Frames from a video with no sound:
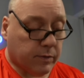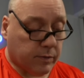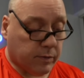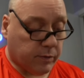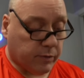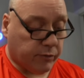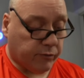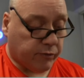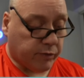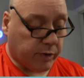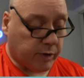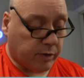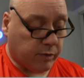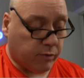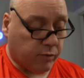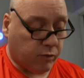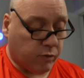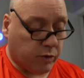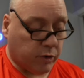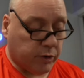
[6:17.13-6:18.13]
we've got
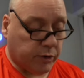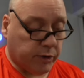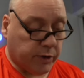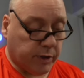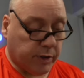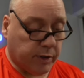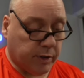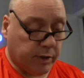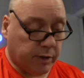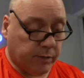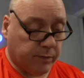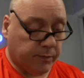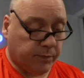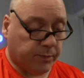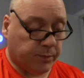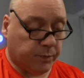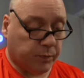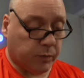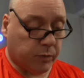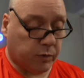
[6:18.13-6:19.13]
warranty,
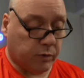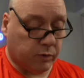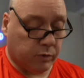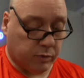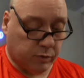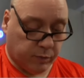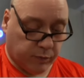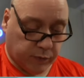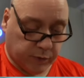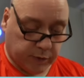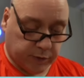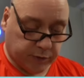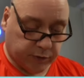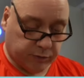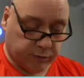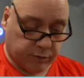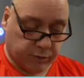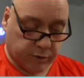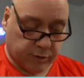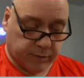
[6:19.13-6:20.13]
Google Play
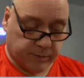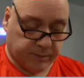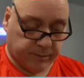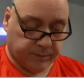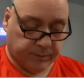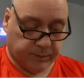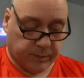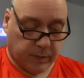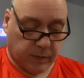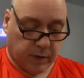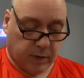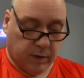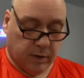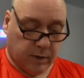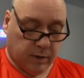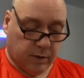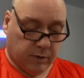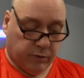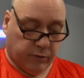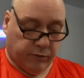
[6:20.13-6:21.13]
Store.
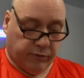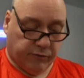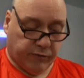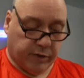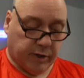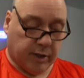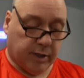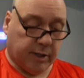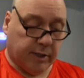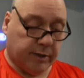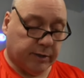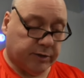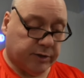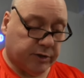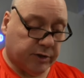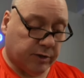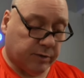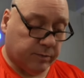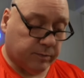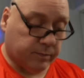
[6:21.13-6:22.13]
We've got
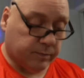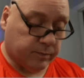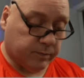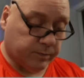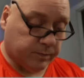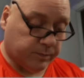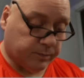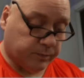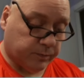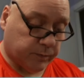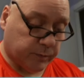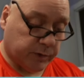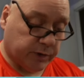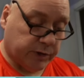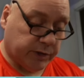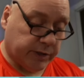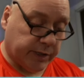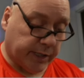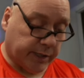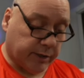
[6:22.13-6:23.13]
some
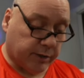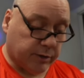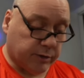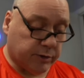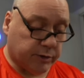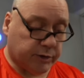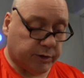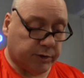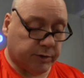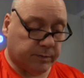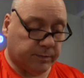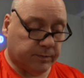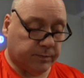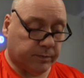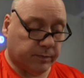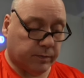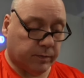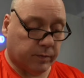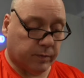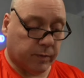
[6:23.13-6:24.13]
stickers.
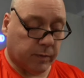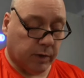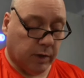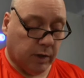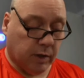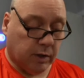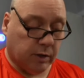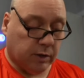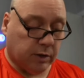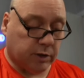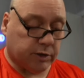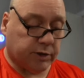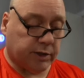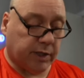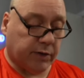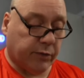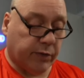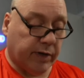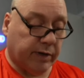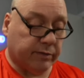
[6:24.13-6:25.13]
Looks like
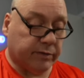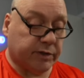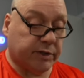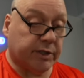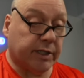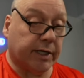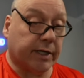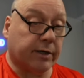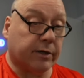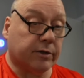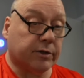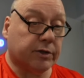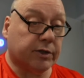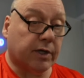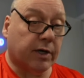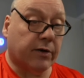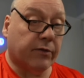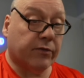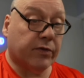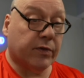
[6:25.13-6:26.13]
we have stickers
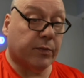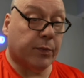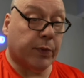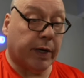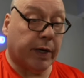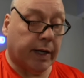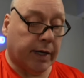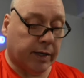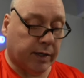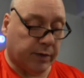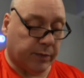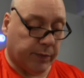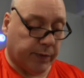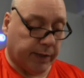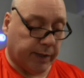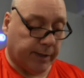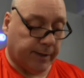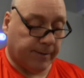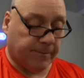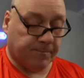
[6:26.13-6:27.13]
of the Panda
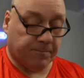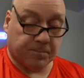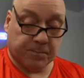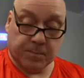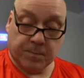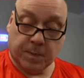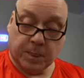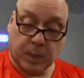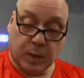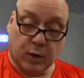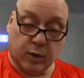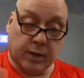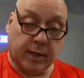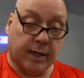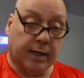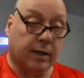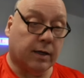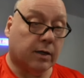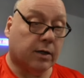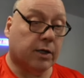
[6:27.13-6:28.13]
Bear.
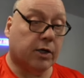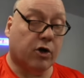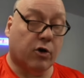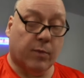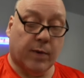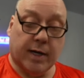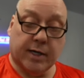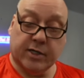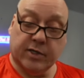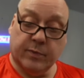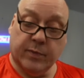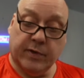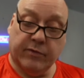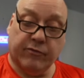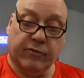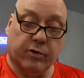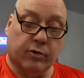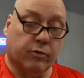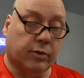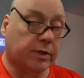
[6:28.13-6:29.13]
Okay, I'm gonna go back to me for
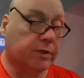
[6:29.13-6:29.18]
a quick